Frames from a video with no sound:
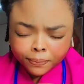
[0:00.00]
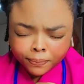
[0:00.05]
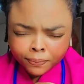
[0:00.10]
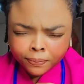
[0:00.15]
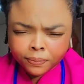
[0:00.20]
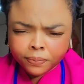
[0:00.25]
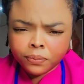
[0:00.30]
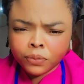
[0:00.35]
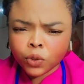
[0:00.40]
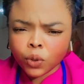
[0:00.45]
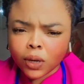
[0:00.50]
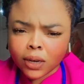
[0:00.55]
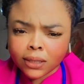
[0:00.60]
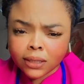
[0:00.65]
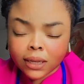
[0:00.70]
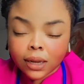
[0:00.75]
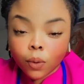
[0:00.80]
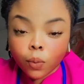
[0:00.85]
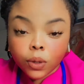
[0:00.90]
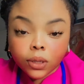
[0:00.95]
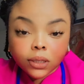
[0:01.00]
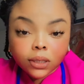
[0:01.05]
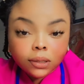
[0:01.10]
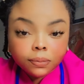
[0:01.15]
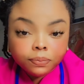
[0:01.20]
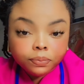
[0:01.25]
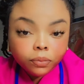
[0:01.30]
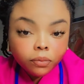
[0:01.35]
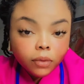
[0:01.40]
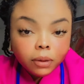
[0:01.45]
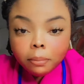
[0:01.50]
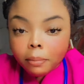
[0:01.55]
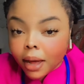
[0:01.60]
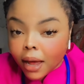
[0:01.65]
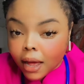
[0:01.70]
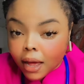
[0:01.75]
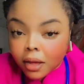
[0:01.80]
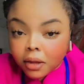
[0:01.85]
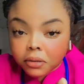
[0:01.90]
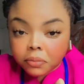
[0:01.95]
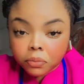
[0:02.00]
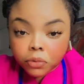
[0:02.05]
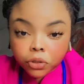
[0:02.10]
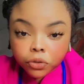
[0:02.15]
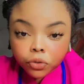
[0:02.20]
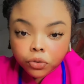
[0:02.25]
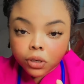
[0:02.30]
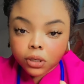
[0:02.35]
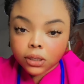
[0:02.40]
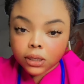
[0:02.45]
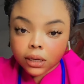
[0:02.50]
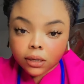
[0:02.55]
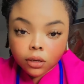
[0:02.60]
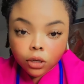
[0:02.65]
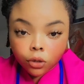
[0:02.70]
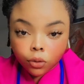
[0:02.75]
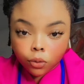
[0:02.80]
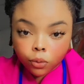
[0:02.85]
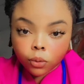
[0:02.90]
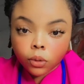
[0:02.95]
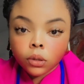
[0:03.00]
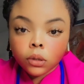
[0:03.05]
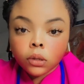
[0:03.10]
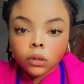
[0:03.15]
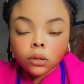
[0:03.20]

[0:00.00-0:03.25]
You can start with mild, moderate, and